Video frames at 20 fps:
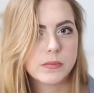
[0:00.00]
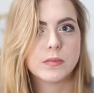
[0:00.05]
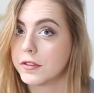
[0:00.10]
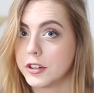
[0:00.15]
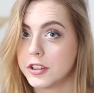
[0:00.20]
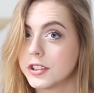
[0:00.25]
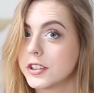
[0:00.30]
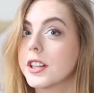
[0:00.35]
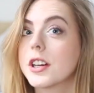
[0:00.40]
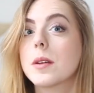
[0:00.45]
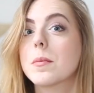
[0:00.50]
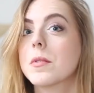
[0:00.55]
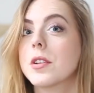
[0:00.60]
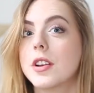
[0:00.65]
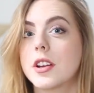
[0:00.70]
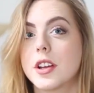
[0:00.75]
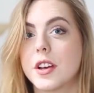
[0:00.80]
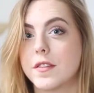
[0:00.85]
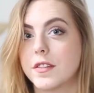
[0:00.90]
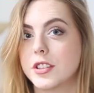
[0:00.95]
First thing I'm
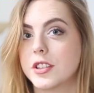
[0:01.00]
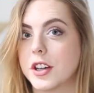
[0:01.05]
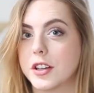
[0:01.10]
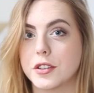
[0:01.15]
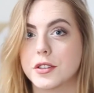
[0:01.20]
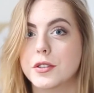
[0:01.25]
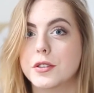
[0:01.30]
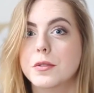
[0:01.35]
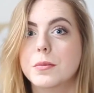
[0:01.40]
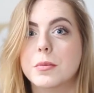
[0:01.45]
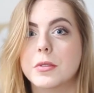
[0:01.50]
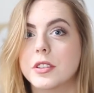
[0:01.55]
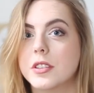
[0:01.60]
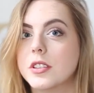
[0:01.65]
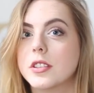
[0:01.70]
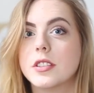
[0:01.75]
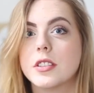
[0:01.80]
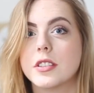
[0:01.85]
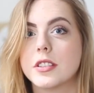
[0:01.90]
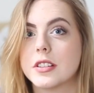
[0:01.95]
gonna give a 10 to, but
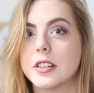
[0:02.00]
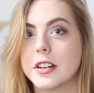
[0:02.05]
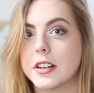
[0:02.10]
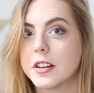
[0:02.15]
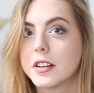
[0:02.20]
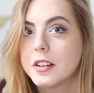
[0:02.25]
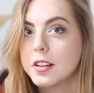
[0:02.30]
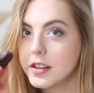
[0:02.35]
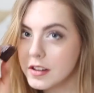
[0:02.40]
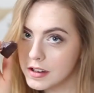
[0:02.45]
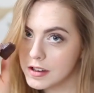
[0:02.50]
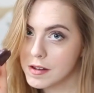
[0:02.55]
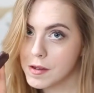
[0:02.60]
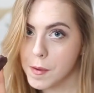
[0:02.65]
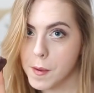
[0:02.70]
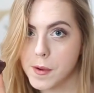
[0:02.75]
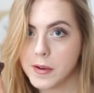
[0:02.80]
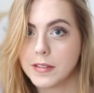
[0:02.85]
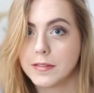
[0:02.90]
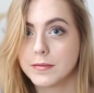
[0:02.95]
this is like
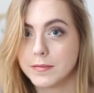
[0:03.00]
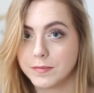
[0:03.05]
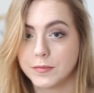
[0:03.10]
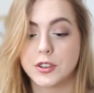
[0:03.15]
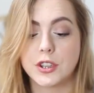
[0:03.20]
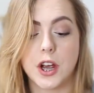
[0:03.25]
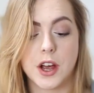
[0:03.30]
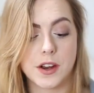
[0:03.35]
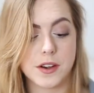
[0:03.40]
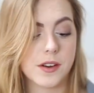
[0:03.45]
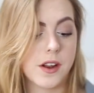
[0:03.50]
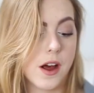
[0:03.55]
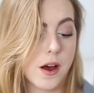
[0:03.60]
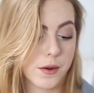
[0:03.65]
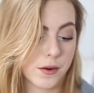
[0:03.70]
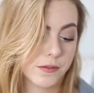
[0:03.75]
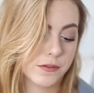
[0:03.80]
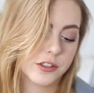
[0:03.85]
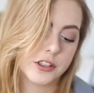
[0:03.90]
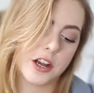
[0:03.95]
10
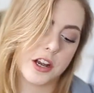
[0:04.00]
out of